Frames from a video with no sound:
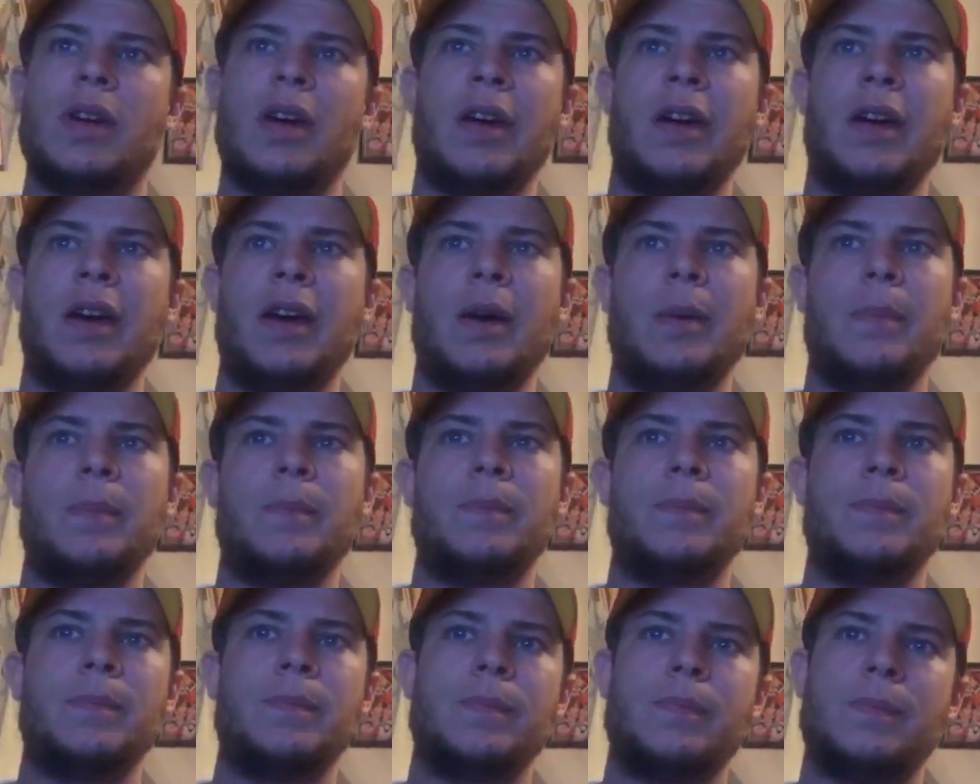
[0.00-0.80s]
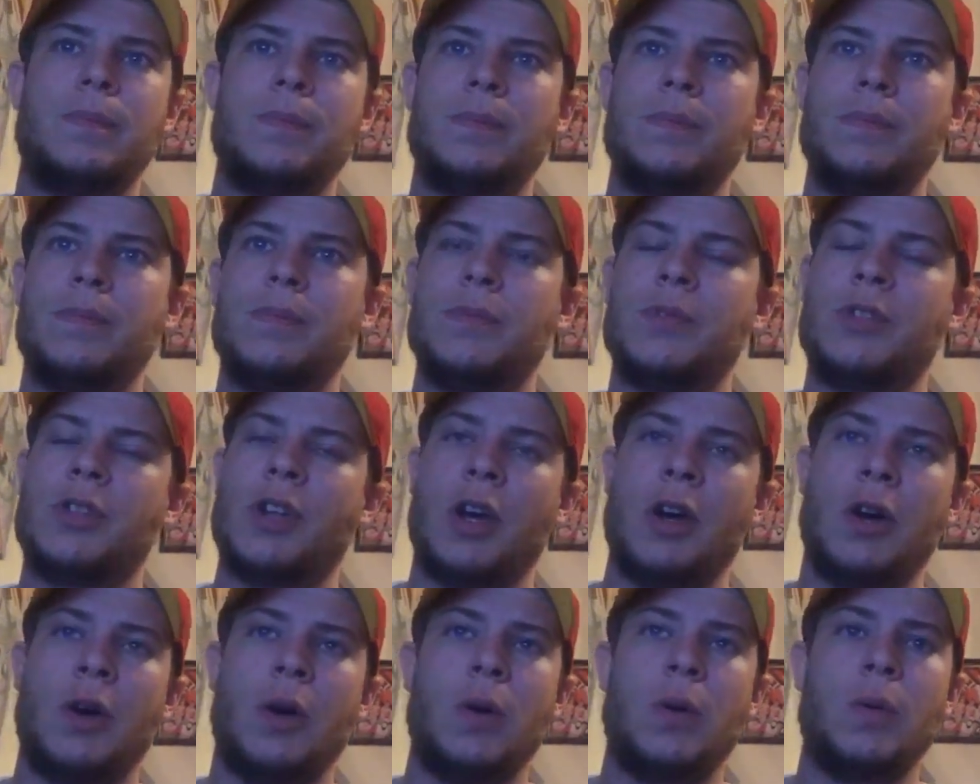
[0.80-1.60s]

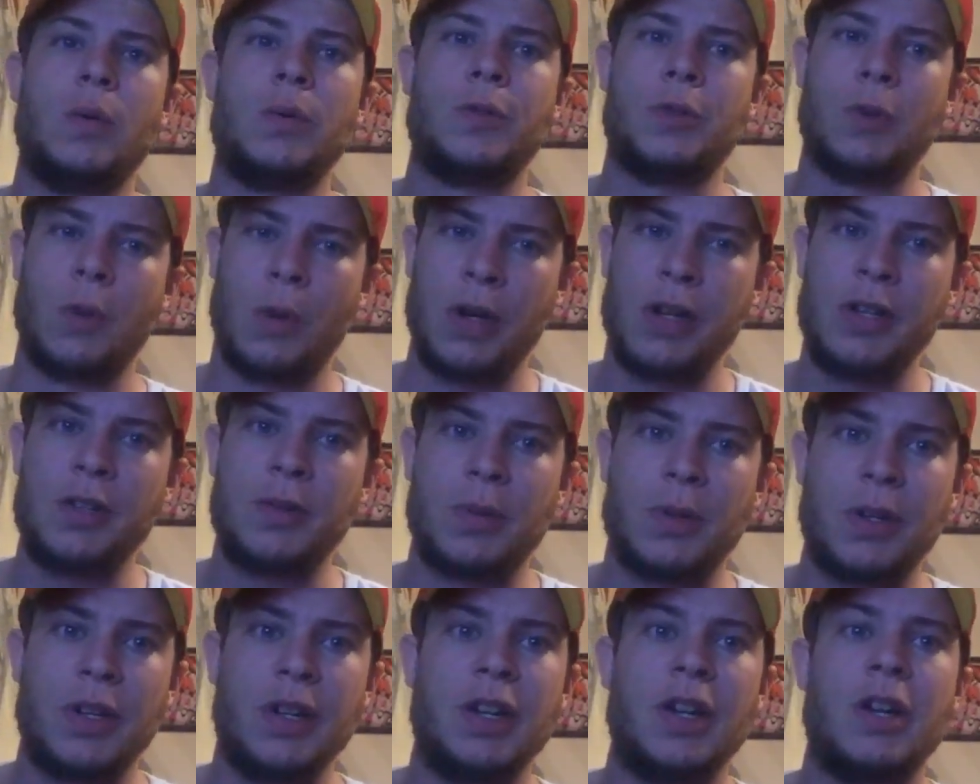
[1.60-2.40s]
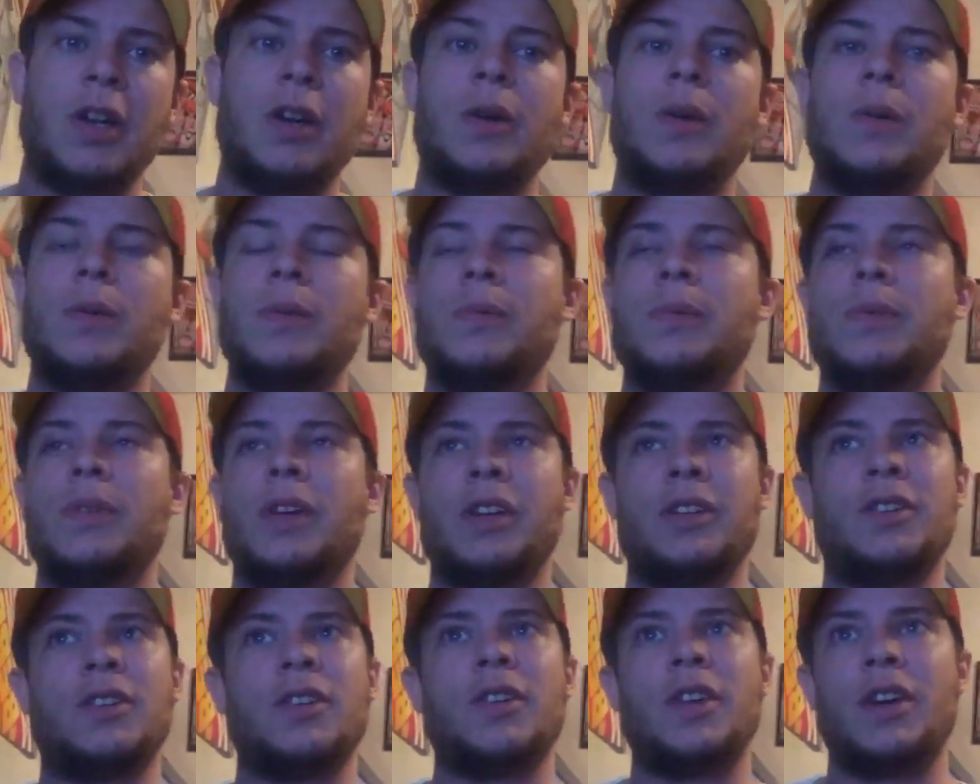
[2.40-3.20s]
So 23-0,
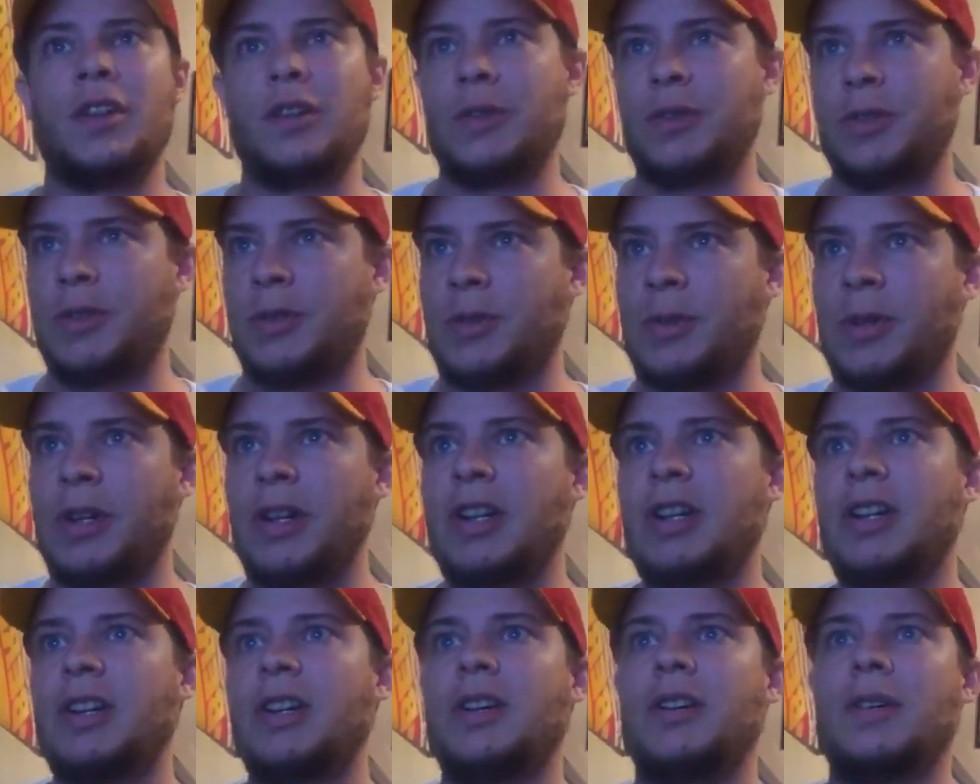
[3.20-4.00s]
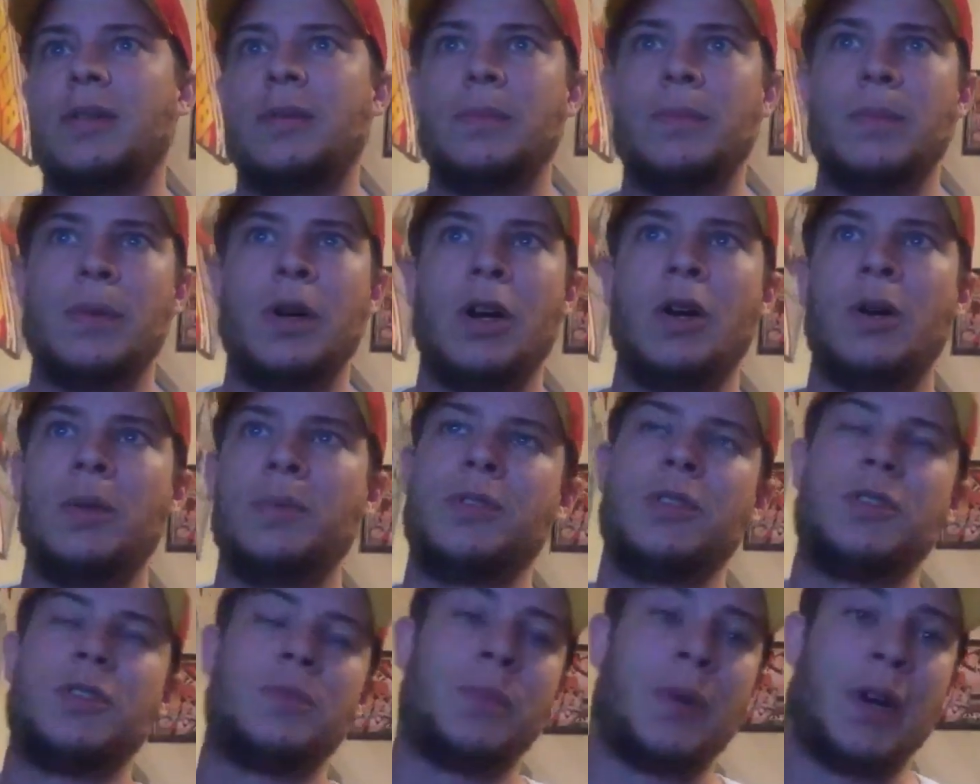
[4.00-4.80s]
it's another streak.
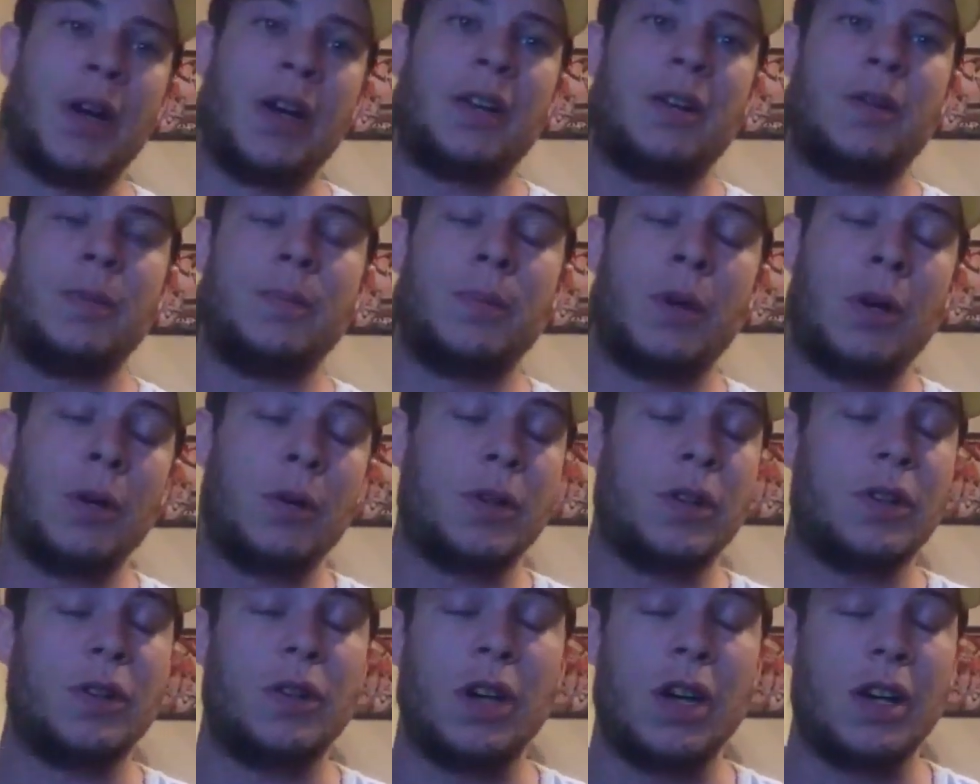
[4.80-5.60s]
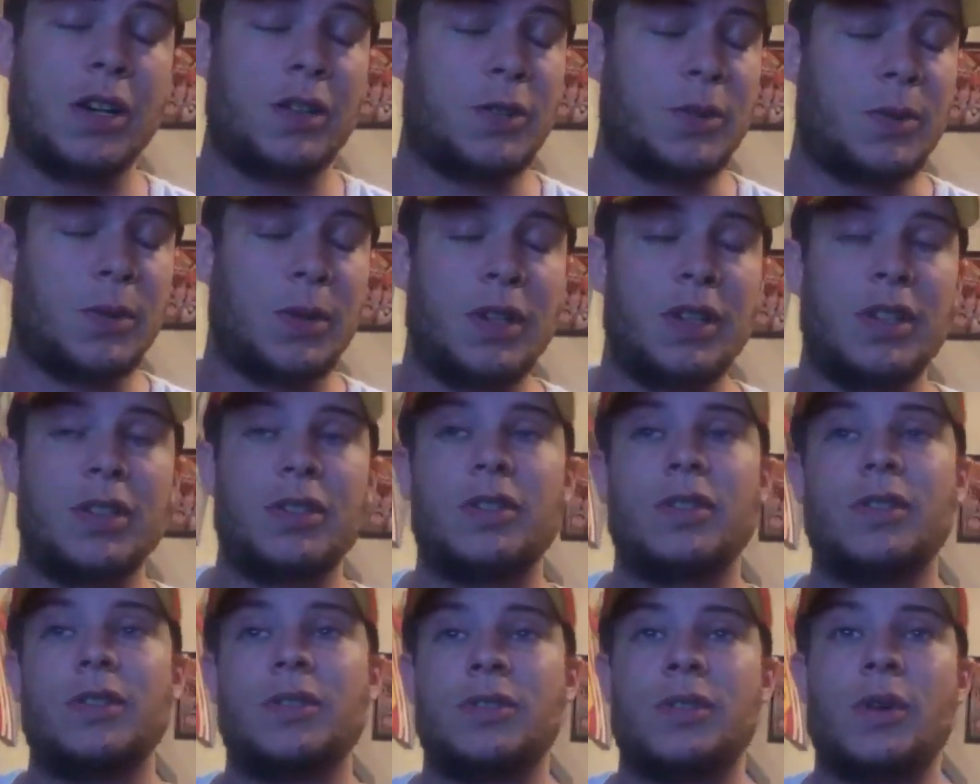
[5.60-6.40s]
Mahomes has broken a lot of
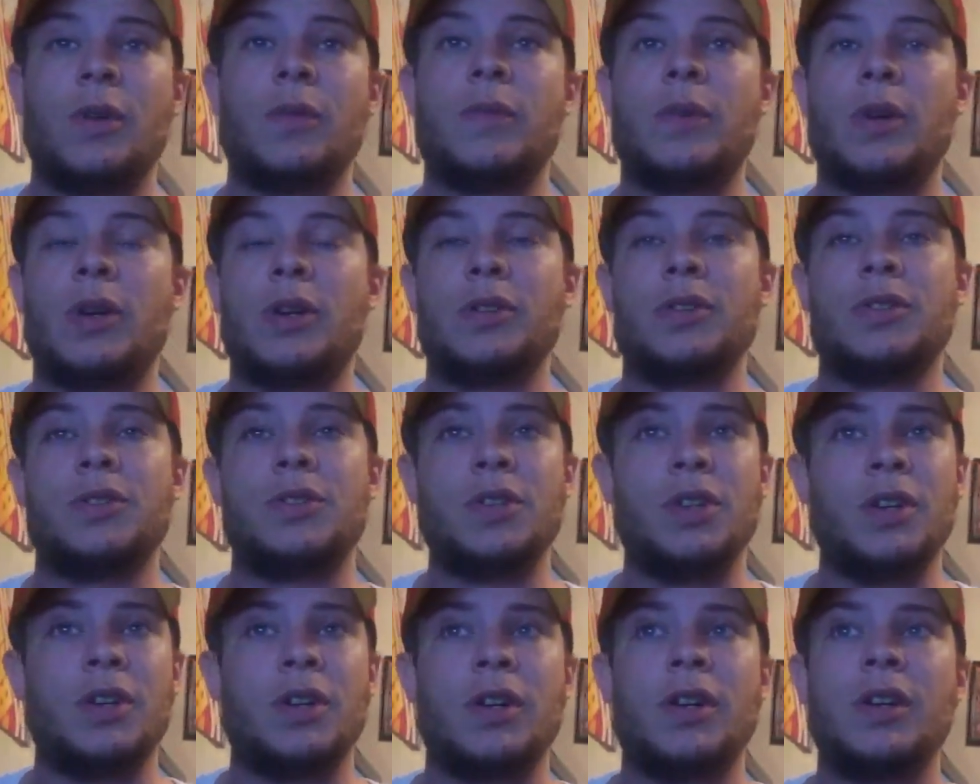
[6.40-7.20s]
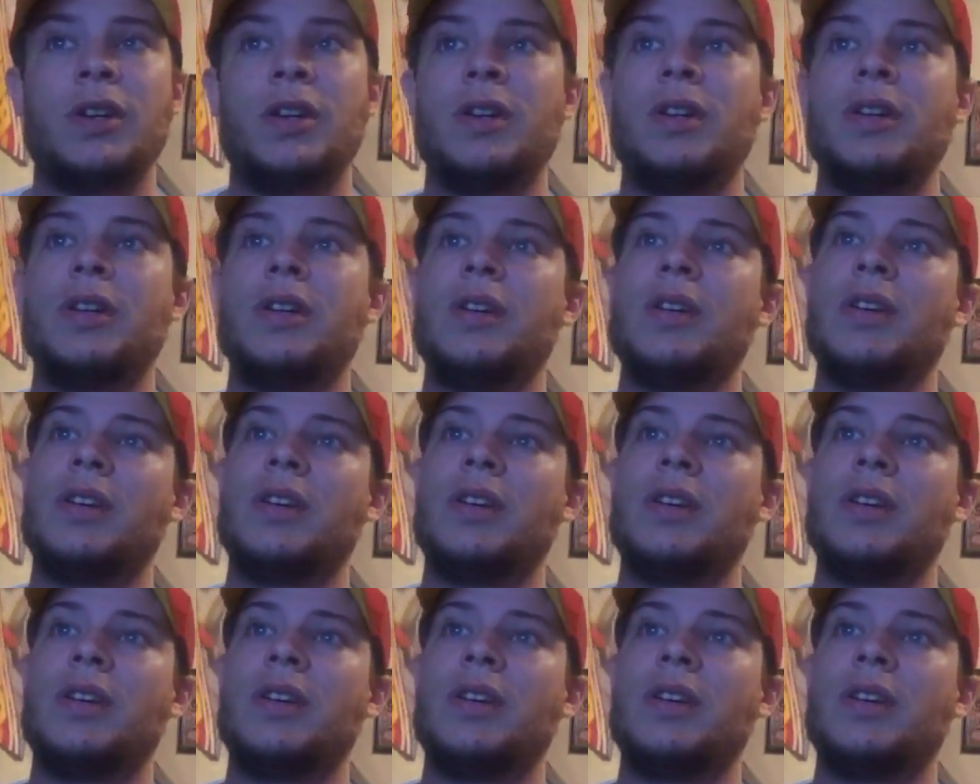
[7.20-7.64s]
streaks so far this year.